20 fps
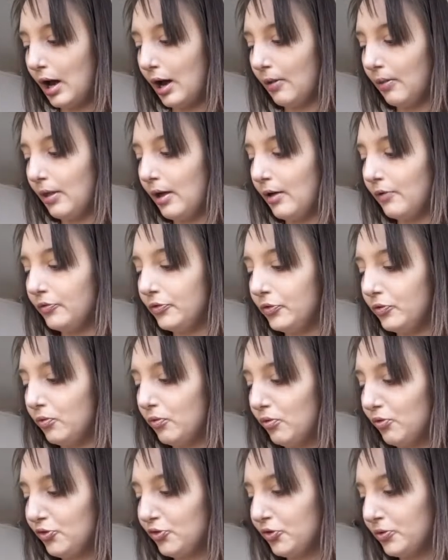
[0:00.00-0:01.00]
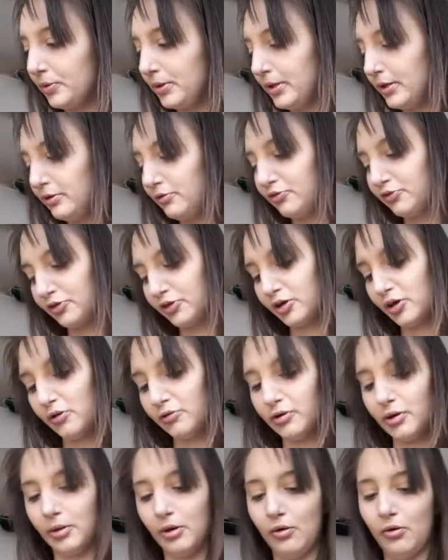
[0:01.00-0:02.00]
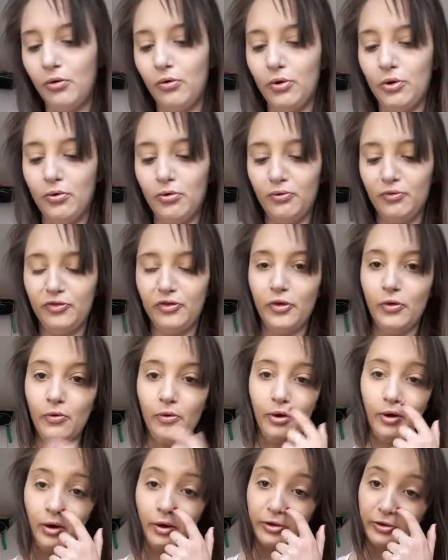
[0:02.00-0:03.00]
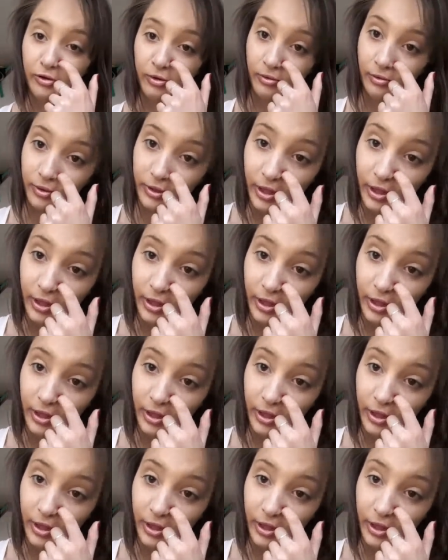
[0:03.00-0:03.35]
And then you also need coconut oil, so I